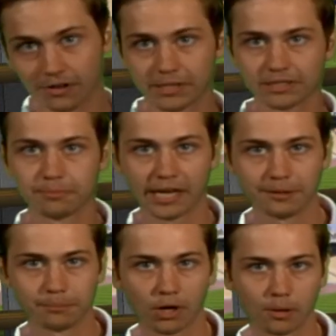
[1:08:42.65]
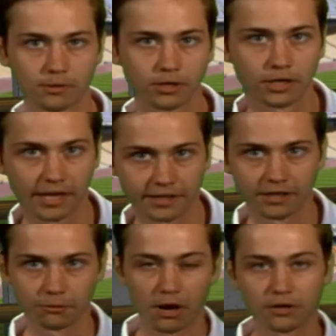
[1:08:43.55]
because Peyton Barber and
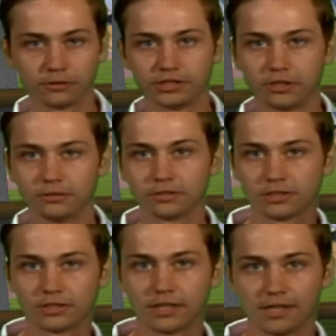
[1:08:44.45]
Ronald Jones,